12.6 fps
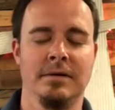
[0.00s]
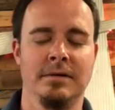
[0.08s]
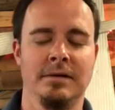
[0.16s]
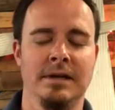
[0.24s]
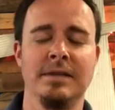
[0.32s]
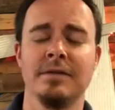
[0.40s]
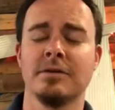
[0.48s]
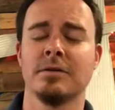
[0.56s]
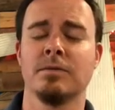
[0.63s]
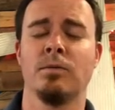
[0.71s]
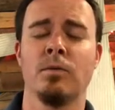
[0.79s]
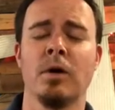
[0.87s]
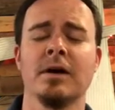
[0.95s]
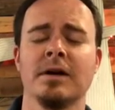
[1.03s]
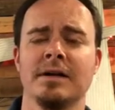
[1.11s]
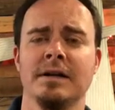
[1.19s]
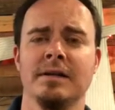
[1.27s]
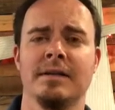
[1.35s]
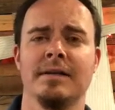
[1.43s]
in their
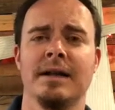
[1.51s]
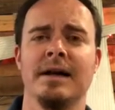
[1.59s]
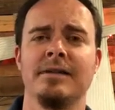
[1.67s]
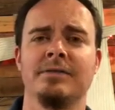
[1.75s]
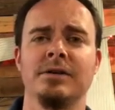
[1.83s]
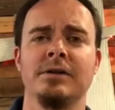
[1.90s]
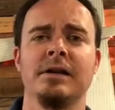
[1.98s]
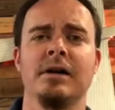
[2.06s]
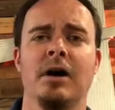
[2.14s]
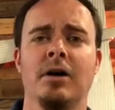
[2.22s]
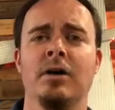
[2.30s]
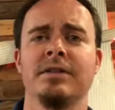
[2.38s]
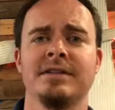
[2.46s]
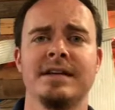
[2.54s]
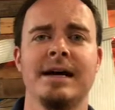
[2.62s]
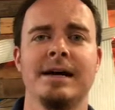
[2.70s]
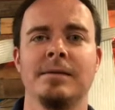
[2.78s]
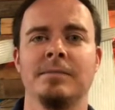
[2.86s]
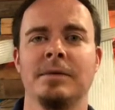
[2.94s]
work, in the line of duty all the
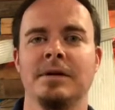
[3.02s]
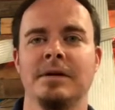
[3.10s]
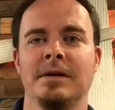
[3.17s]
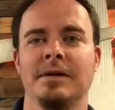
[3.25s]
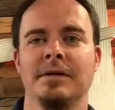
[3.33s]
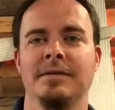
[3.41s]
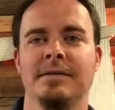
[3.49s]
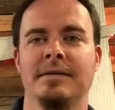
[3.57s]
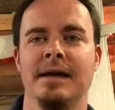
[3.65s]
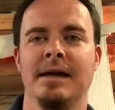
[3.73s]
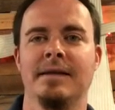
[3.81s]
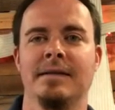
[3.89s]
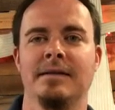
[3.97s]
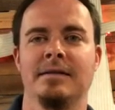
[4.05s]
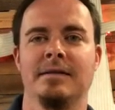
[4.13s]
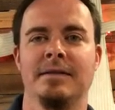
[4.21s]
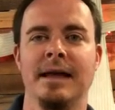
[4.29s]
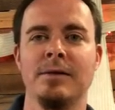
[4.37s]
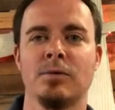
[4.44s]
time, that
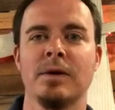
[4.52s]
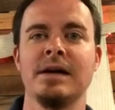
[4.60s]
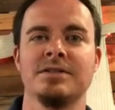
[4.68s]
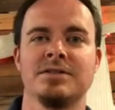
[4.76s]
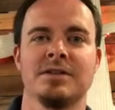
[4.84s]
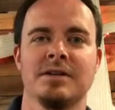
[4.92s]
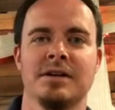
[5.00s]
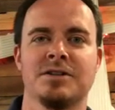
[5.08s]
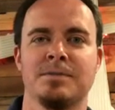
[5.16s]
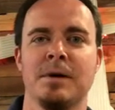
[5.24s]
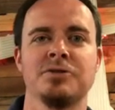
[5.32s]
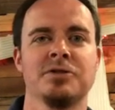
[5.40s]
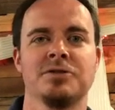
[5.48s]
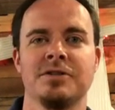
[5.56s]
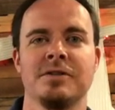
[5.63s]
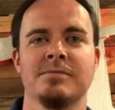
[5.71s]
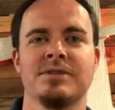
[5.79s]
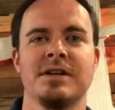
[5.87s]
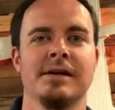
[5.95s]
they risk exposure to
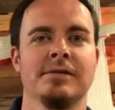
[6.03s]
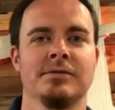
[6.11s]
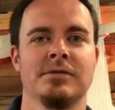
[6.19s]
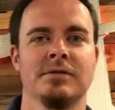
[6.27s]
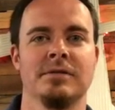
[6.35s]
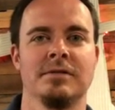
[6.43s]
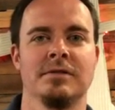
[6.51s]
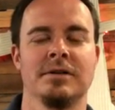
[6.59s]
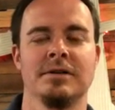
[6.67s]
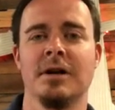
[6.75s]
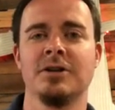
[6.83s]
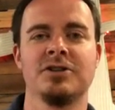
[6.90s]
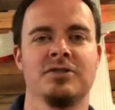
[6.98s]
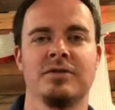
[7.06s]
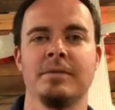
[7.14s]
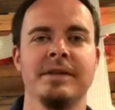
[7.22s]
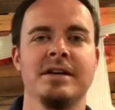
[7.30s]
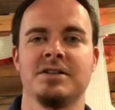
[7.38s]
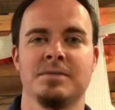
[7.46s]
themselves, not just from
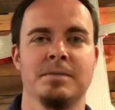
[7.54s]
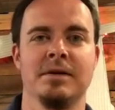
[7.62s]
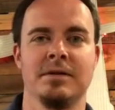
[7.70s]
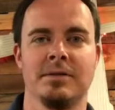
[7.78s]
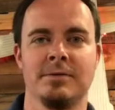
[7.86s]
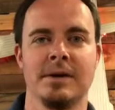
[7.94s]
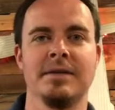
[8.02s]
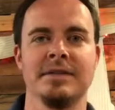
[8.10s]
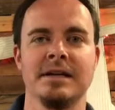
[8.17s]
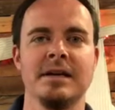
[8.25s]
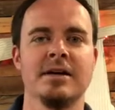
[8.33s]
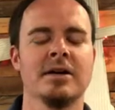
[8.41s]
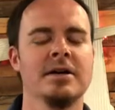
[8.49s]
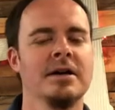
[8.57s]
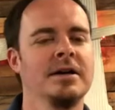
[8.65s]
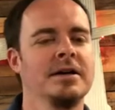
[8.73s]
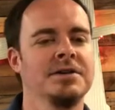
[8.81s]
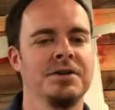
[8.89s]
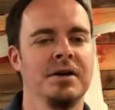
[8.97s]
this, but throughout the year.
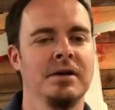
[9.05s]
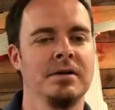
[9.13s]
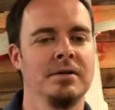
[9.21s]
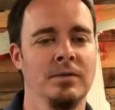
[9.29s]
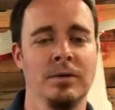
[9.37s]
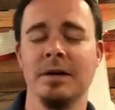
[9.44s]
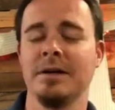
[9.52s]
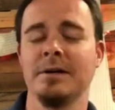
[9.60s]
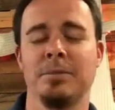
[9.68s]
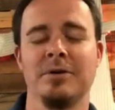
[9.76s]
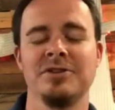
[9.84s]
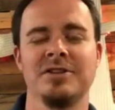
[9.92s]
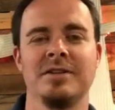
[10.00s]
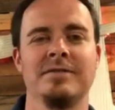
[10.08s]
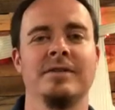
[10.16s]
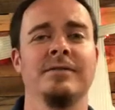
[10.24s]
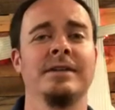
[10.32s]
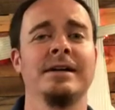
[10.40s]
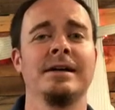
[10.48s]
So really appreciative
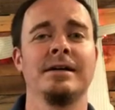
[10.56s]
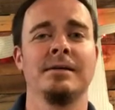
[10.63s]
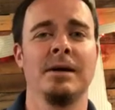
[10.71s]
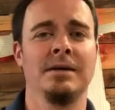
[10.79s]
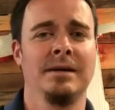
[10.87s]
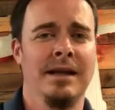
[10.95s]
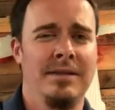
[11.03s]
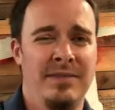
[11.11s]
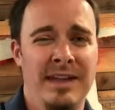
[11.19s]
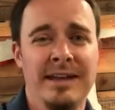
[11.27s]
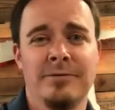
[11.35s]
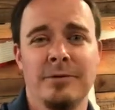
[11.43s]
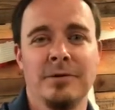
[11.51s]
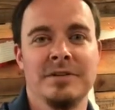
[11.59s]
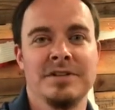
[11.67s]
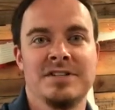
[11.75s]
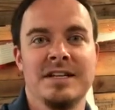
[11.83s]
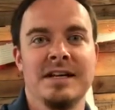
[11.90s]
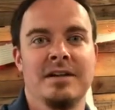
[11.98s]
of them, and thankful to
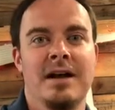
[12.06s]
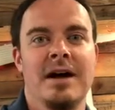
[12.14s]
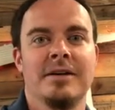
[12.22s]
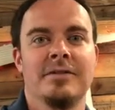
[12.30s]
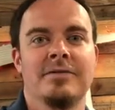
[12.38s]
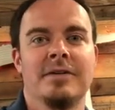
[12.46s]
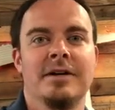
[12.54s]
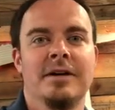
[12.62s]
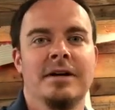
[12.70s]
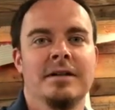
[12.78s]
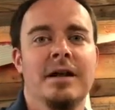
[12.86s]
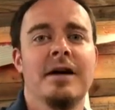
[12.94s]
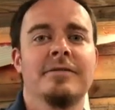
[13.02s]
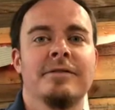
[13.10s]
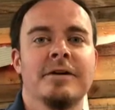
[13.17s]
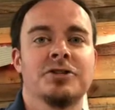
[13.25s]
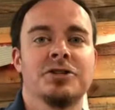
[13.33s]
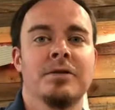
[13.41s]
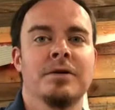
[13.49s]
see a lot of
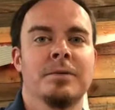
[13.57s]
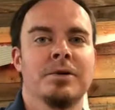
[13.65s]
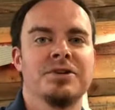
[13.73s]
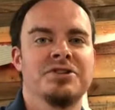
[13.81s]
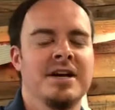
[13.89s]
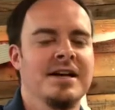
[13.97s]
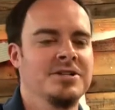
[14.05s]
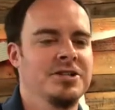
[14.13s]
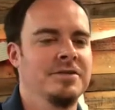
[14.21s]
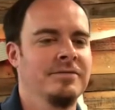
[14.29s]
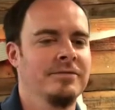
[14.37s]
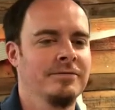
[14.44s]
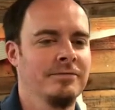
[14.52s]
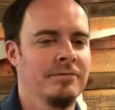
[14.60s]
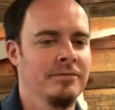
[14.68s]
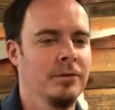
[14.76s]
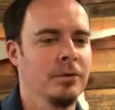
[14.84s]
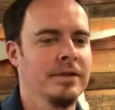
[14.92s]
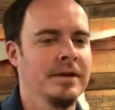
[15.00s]
folks showing appreciation
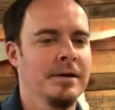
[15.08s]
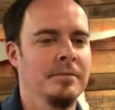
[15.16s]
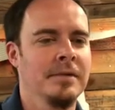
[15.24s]
for them.